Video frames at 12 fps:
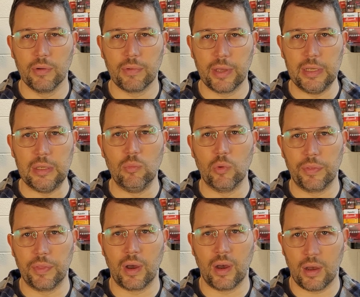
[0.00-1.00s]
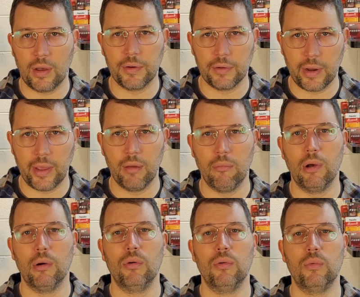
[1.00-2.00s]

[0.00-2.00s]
of aim with the hotter ammo.